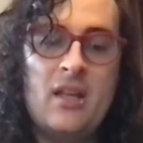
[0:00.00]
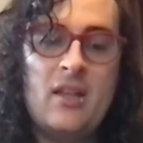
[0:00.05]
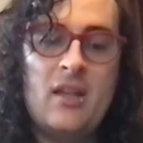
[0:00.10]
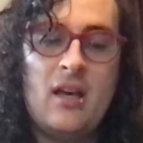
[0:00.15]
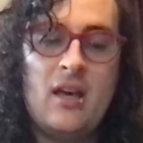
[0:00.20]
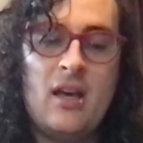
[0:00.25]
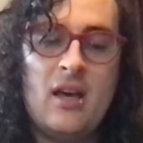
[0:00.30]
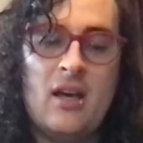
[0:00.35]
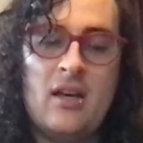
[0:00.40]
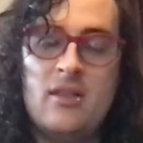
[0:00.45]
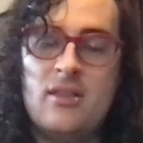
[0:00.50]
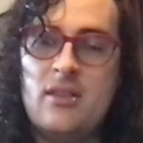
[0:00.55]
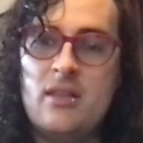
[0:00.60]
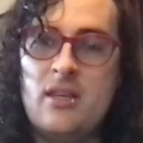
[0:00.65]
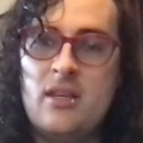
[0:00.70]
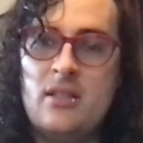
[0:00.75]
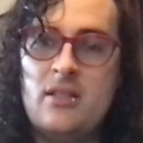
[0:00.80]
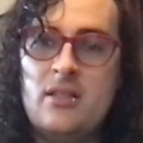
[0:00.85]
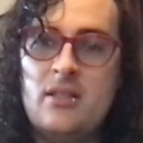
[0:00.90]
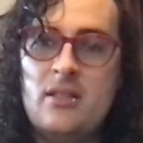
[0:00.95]
and
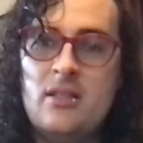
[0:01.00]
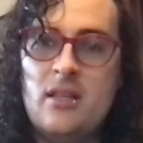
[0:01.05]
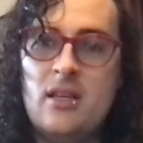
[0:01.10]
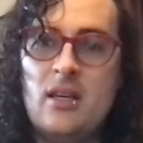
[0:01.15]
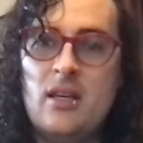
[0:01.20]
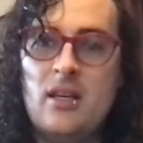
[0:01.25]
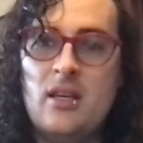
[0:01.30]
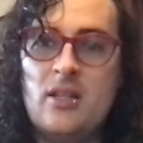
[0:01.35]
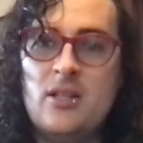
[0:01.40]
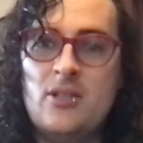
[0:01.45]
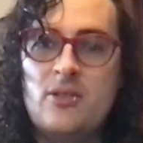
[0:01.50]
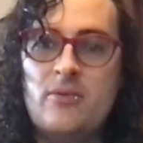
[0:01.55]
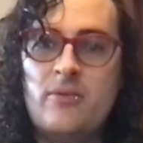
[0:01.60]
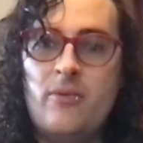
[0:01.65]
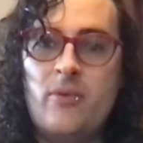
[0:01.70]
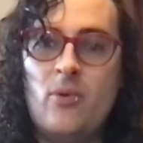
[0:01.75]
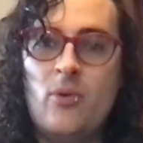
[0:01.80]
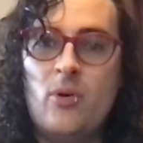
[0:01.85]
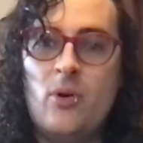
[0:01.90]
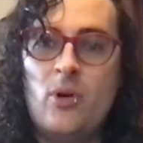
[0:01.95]
this is
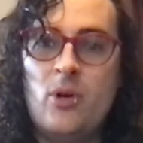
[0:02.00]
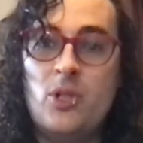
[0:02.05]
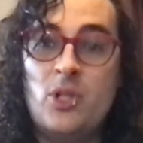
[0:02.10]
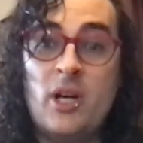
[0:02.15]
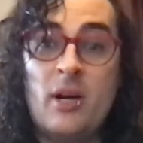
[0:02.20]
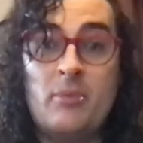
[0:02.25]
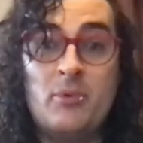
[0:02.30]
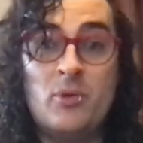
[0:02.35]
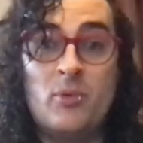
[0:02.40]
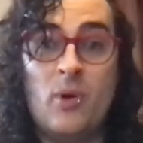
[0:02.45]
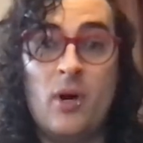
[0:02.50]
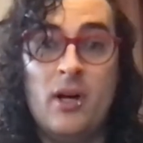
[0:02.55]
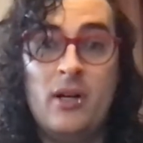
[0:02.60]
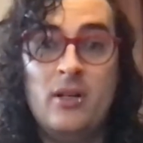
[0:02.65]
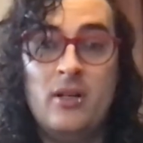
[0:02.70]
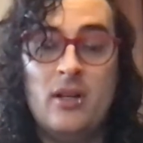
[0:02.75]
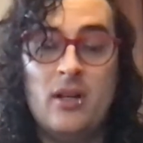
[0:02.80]
for chapter one,